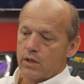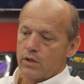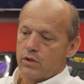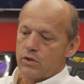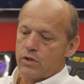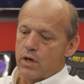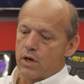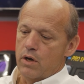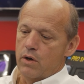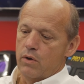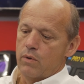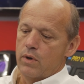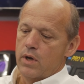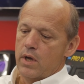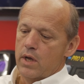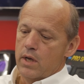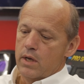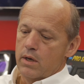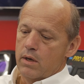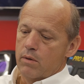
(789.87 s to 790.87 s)
So
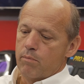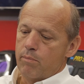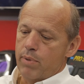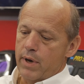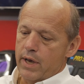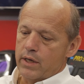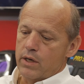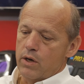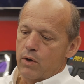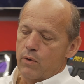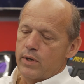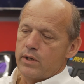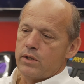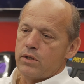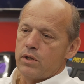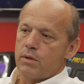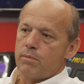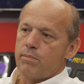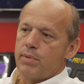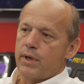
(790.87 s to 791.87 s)
by going
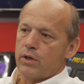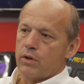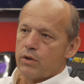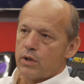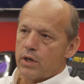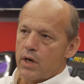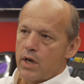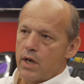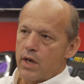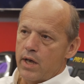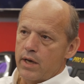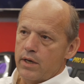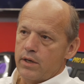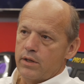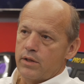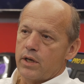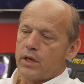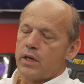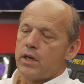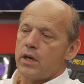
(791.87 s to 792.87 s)
to the bigger
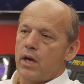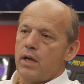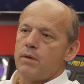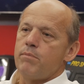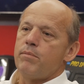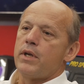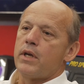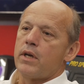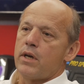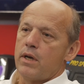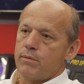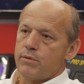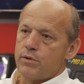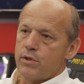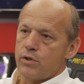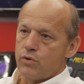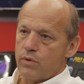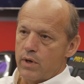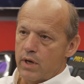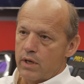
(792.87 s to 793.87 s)
gun, the gun becomes
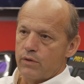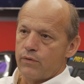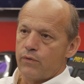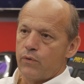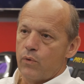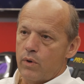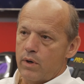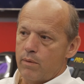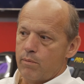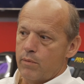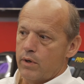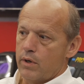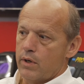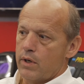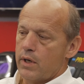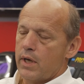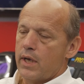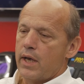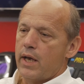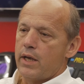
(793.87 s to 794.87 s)
the
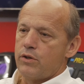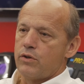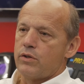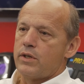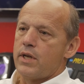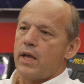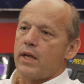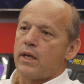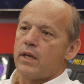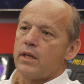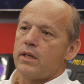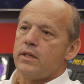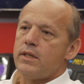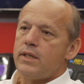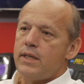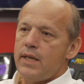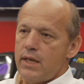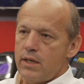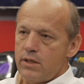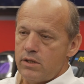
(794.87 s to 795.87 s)
transformer, and you're
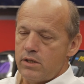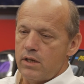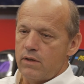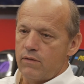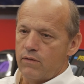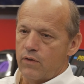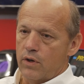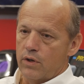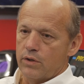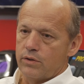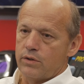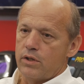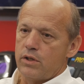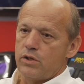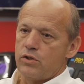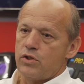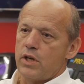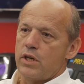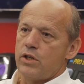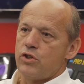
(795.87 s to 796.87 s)
taking DC
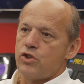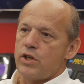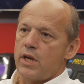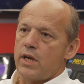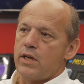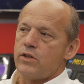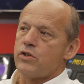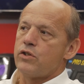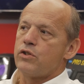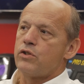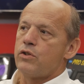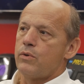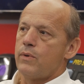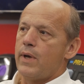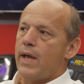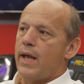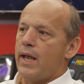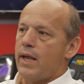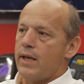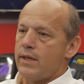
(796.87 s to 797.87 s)
voltage and changing
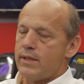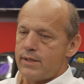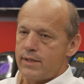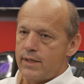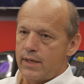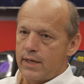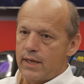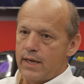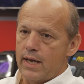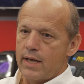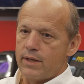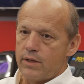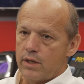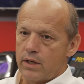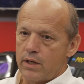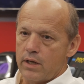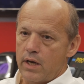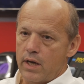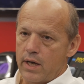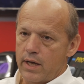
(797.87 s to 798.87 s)
to AC at
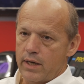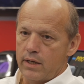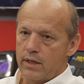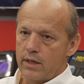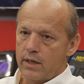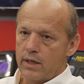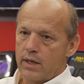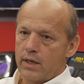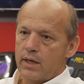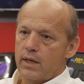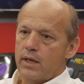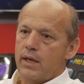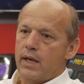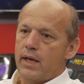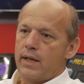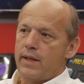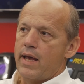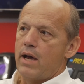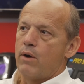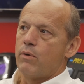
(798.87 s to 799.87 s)
the gun,
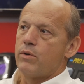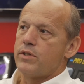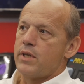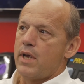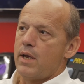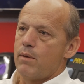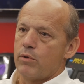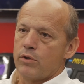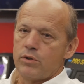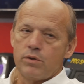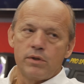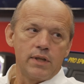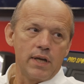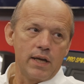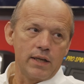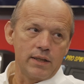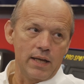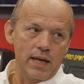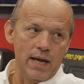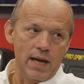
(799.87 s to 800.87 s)
and that was able to
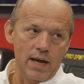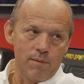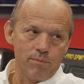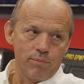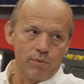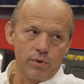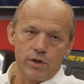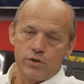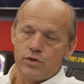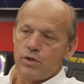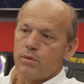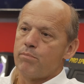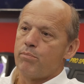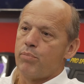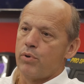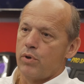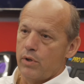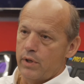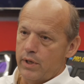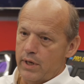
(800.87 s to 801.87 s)
take the amperage
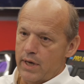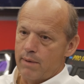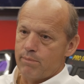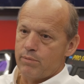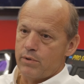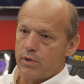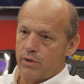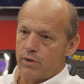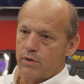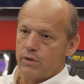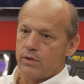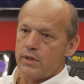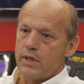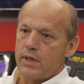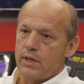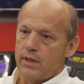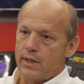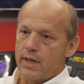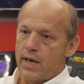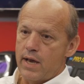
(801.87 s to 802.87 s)
and pull it up to
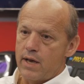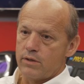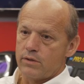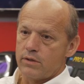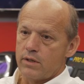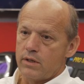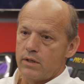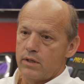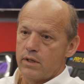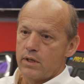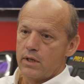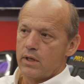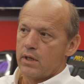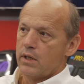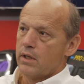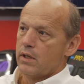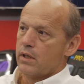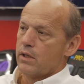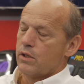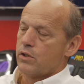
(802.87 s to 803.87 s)
13,000.
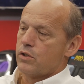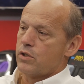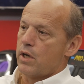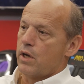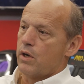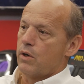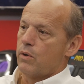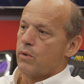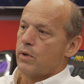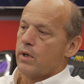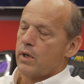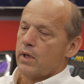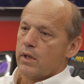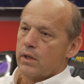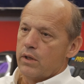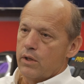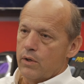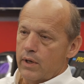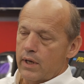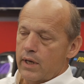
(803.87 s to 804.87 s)
So
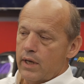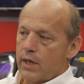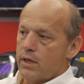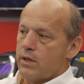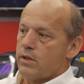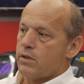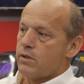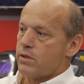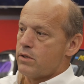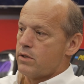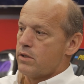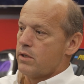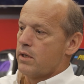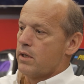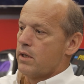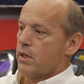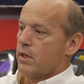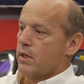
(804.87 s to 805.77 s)
there is